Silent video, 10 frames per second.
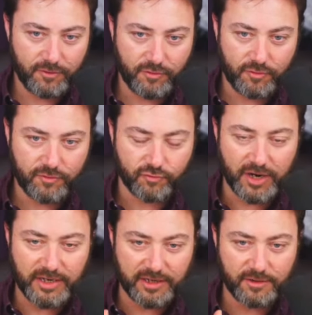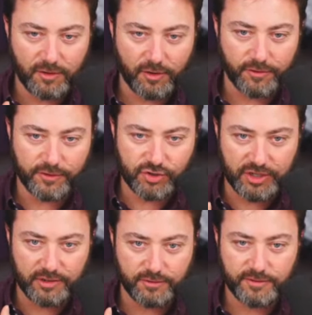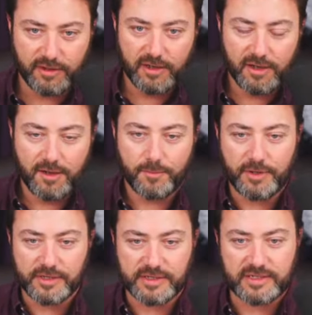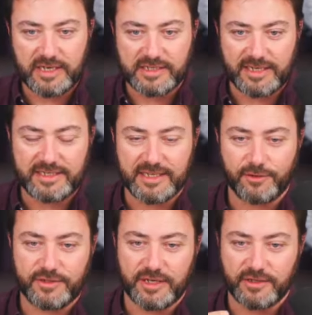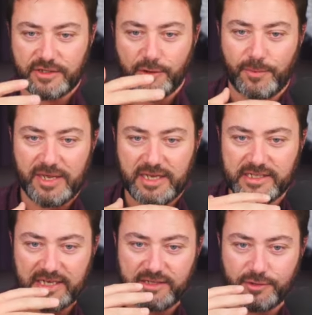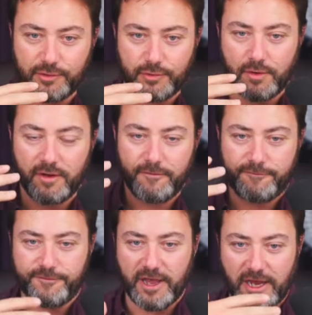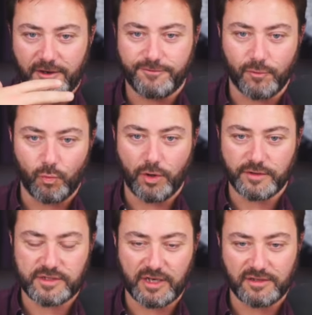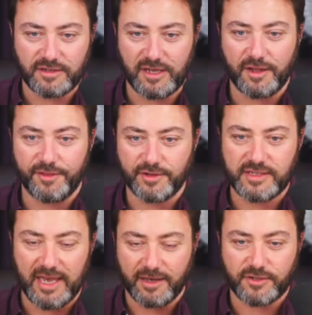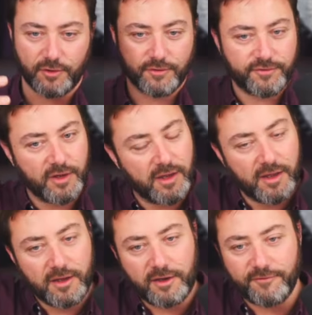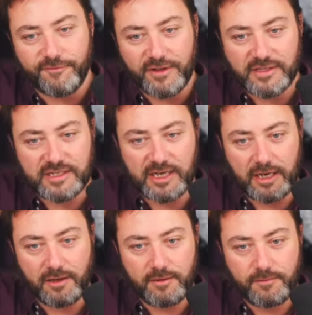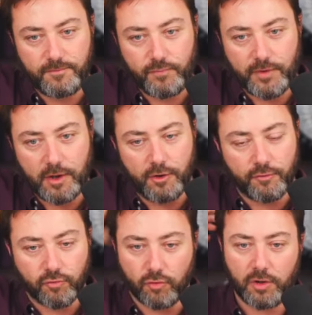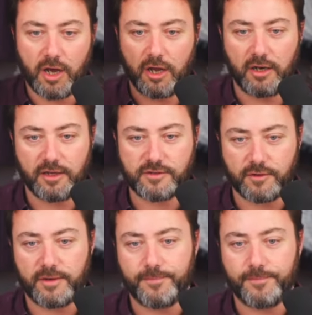gradient on the shield because it's easily tilted, so it'd be easy to fade from one side to the other to get a sort of convincing overall highlight on it.